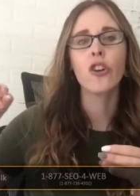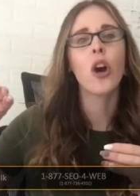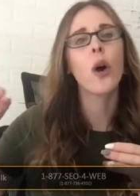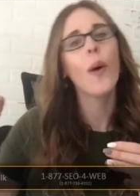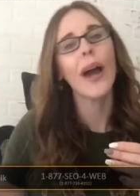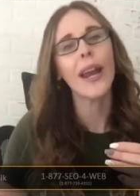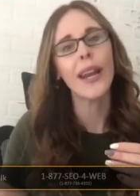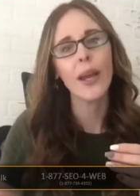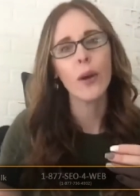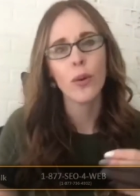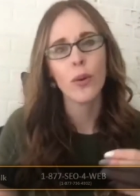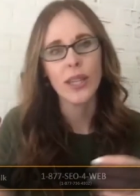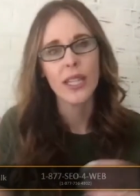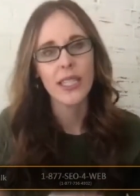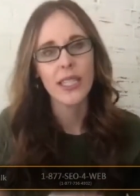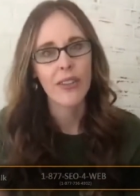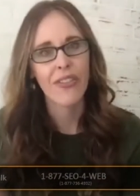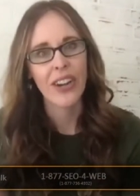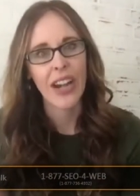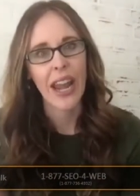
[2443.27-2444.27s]
go at it with
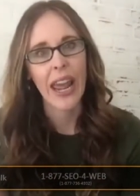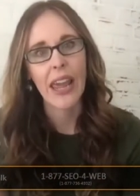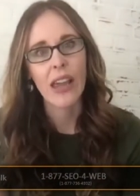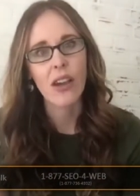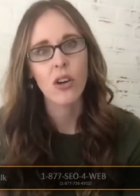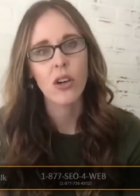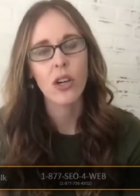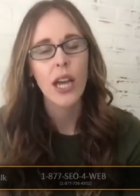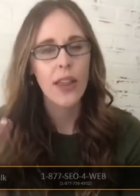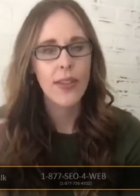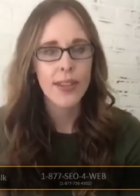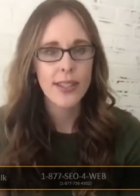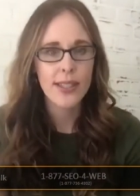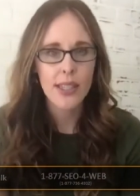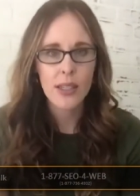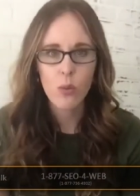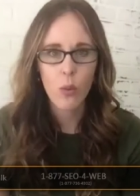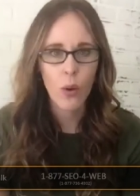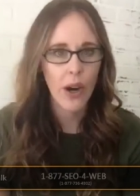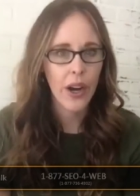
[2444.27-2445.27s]
a different angle. And
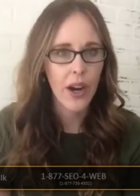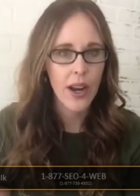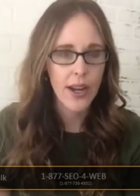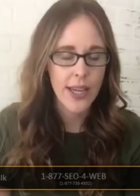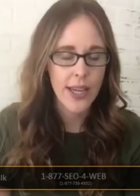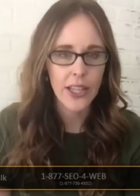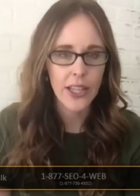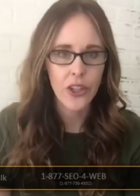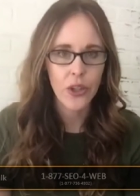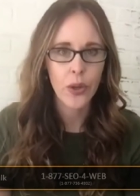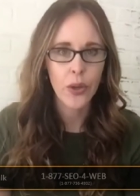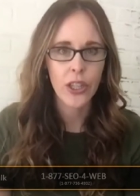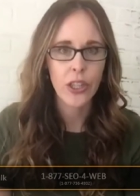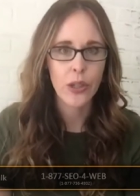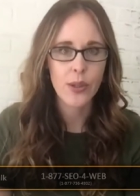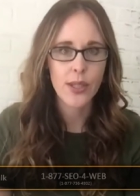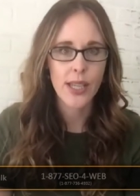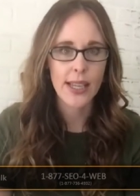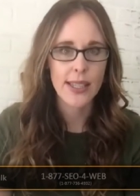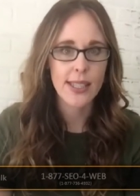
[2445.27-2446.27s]
this is where, again, you can
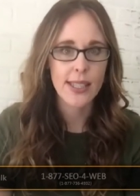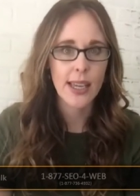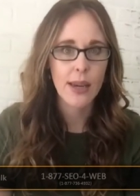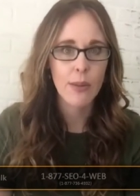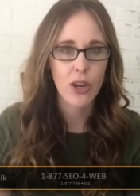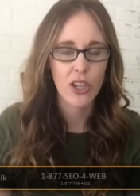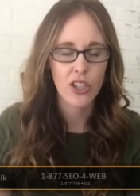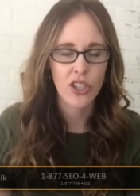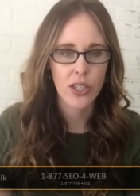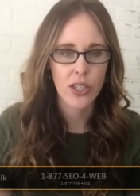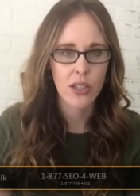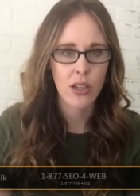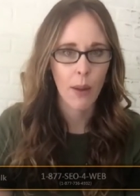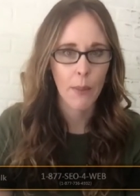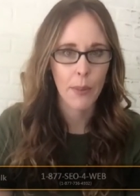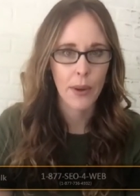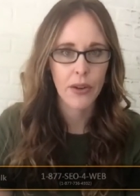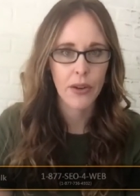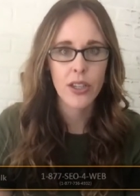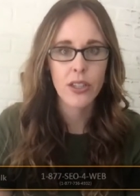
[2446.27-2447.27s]
use SEMrush's
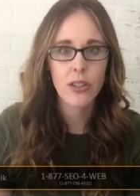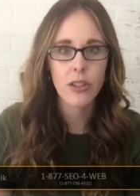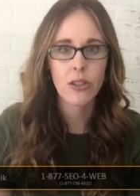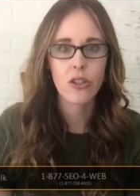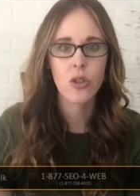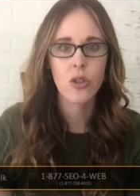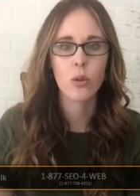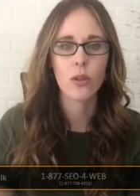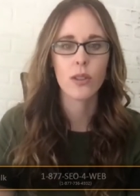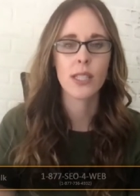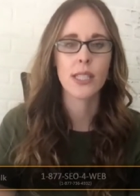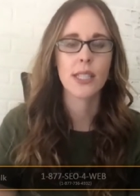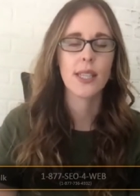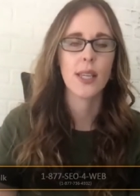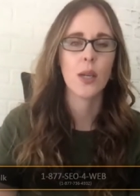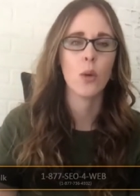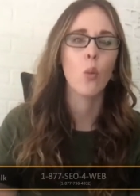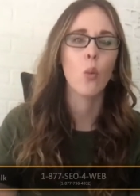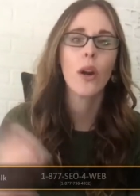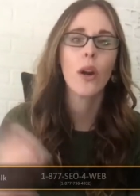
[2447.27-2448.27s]
topic research tool to
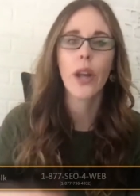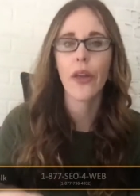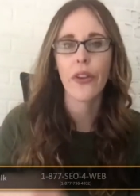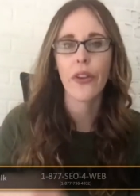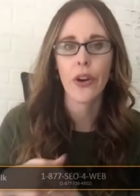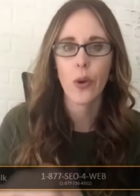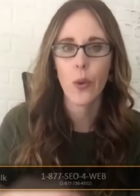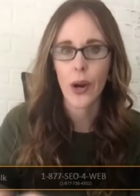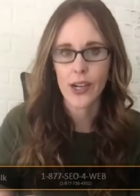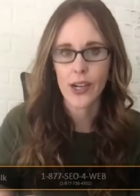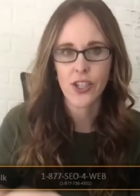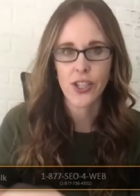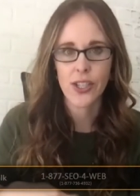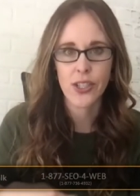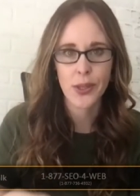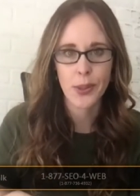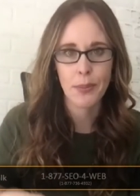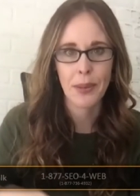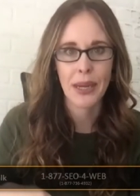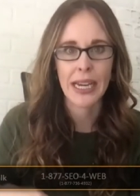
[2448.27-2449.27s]
see what other
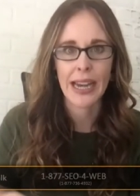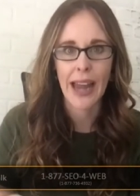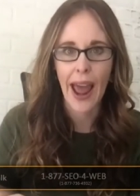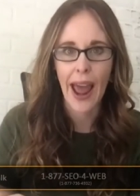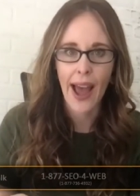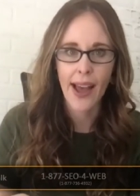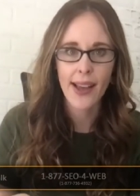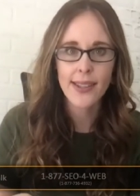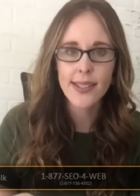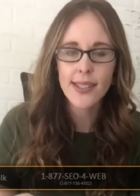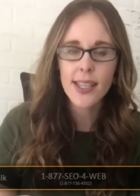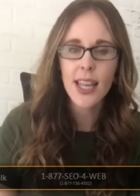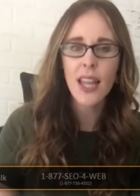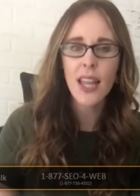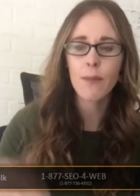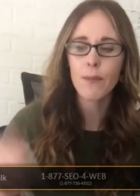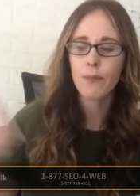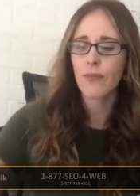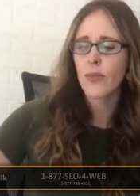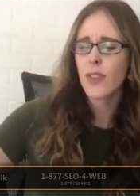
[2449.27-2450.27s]
questions are being asked.
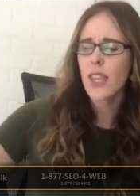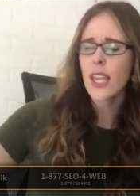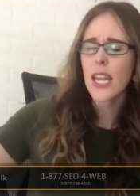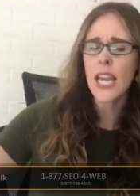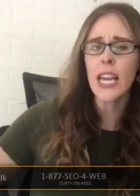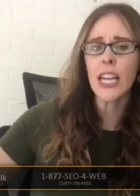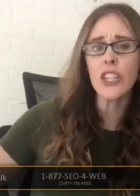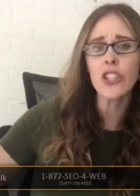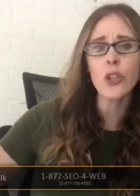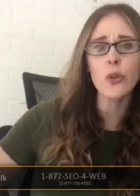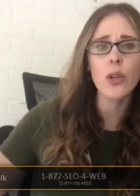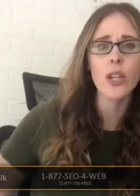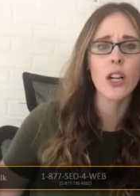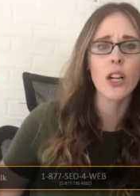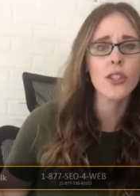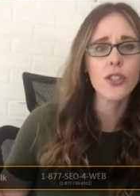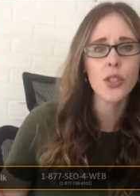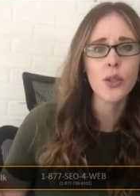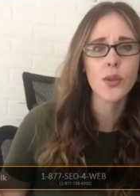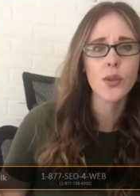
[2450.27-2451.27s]
Right. And you can
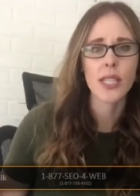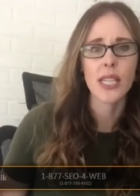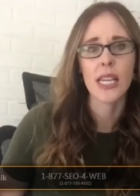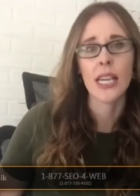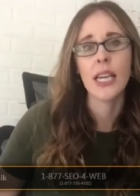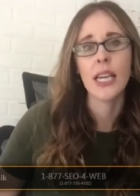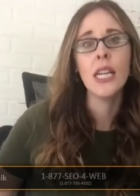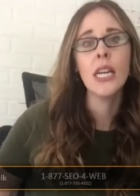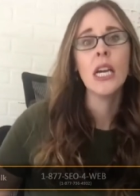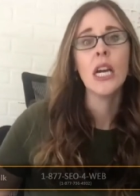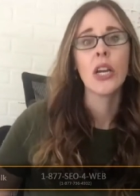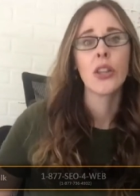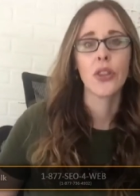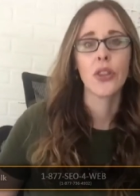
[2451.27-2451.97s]
also see